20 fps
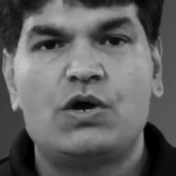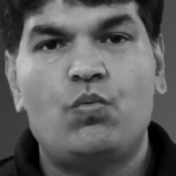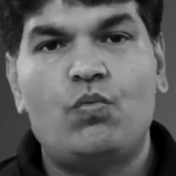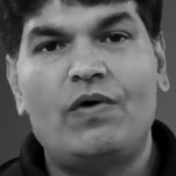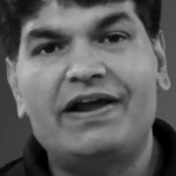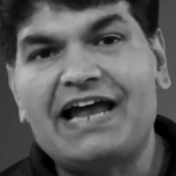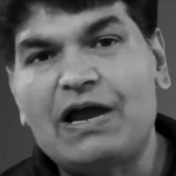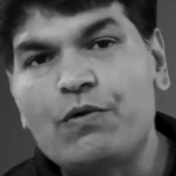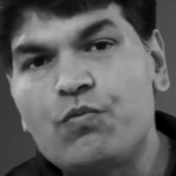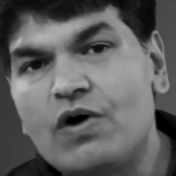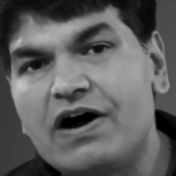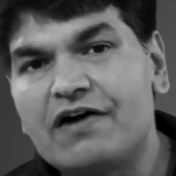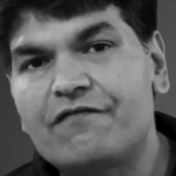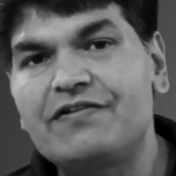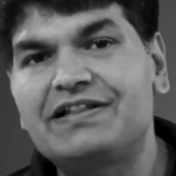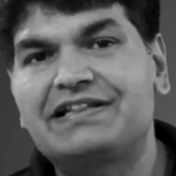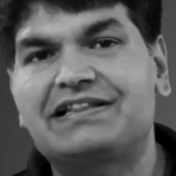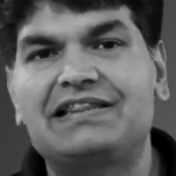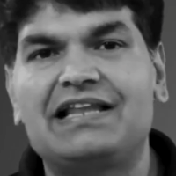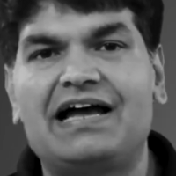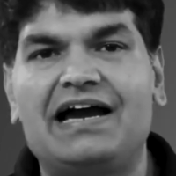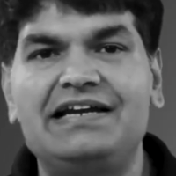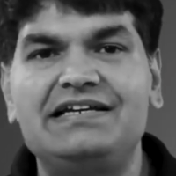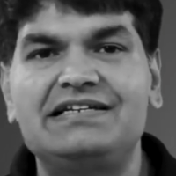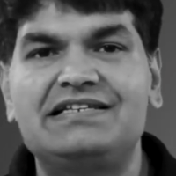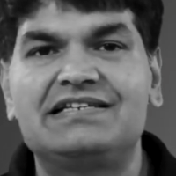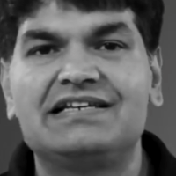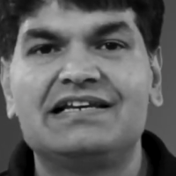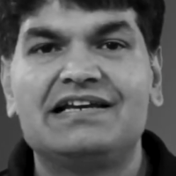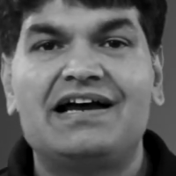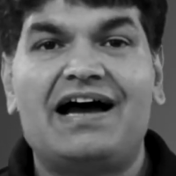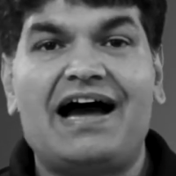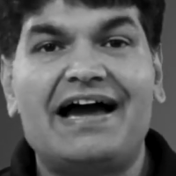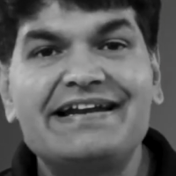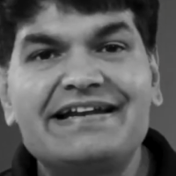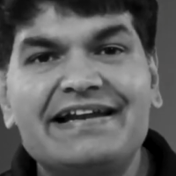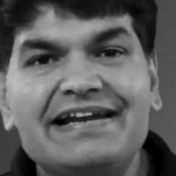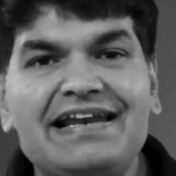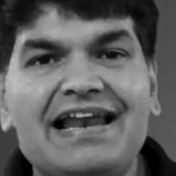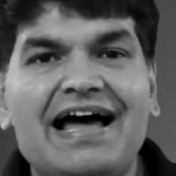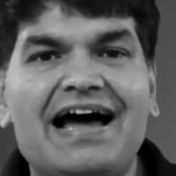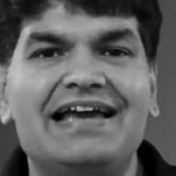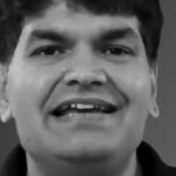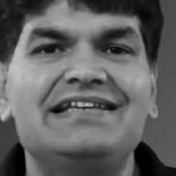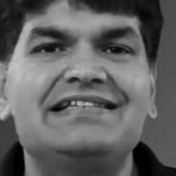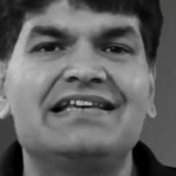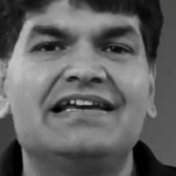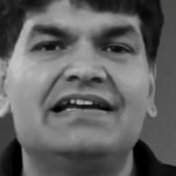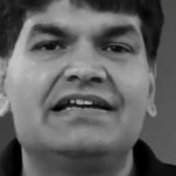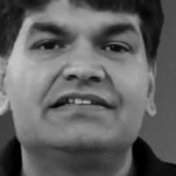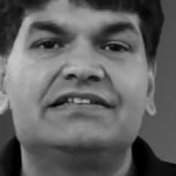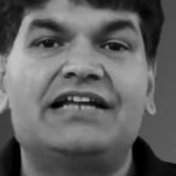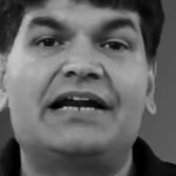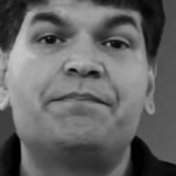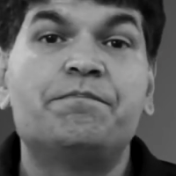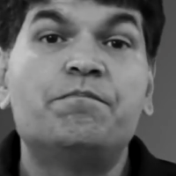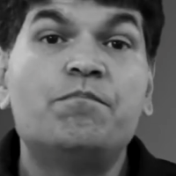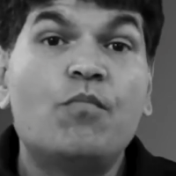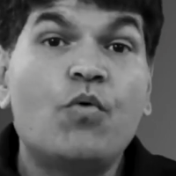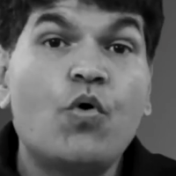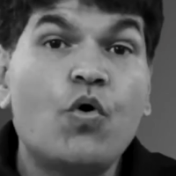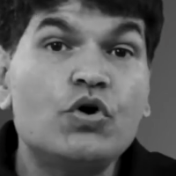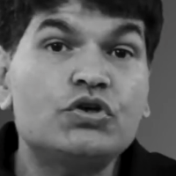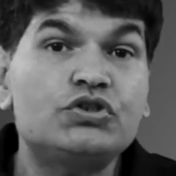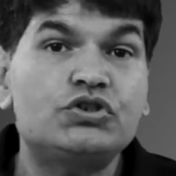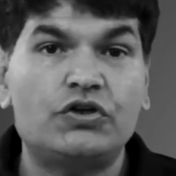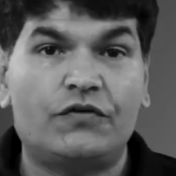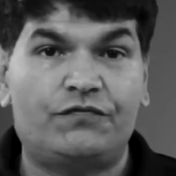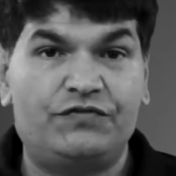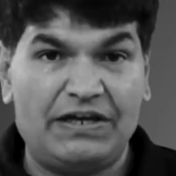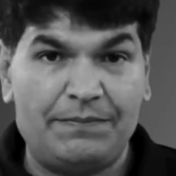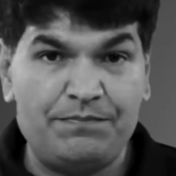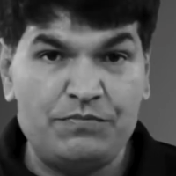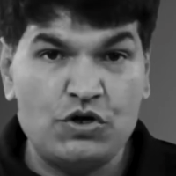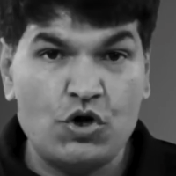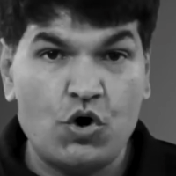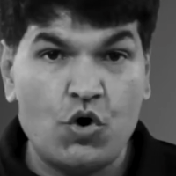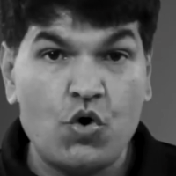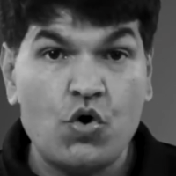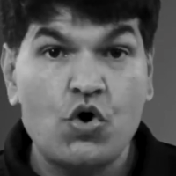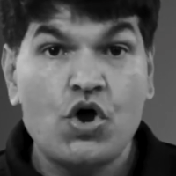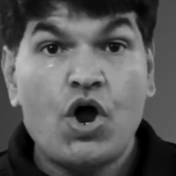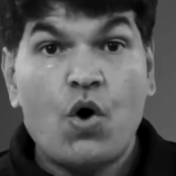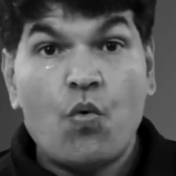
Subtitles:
When I work with clients, I realize that most of them know